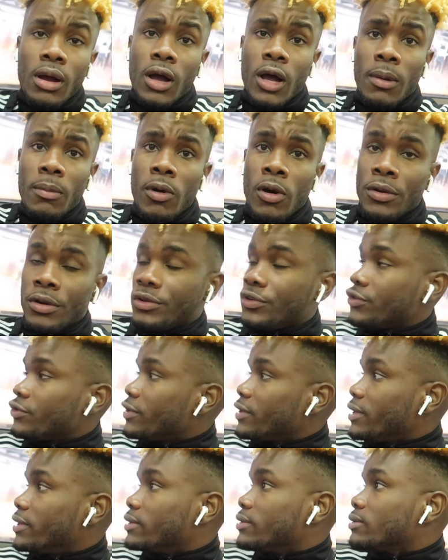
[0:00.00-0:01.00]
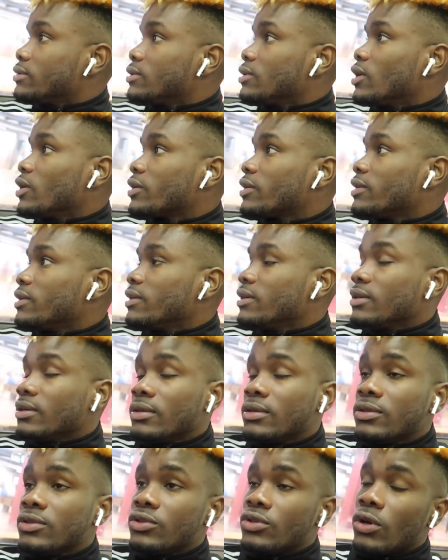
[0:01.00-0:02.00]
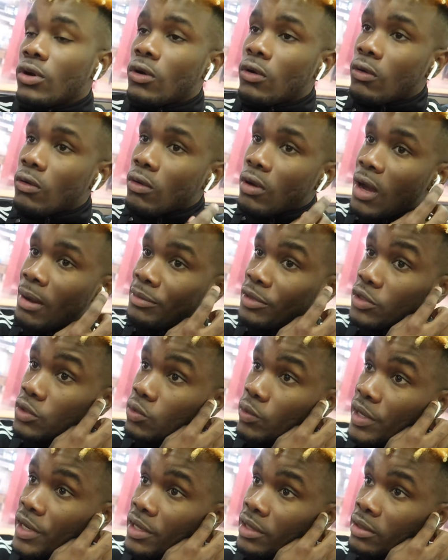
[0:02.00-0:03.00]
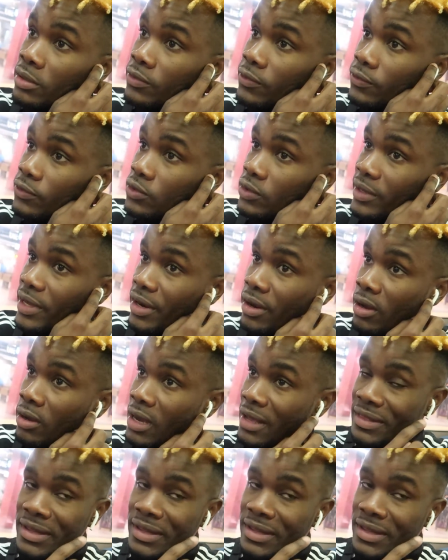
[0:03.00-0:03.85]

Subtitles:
I'm on the train, so I'm just waiting to get on.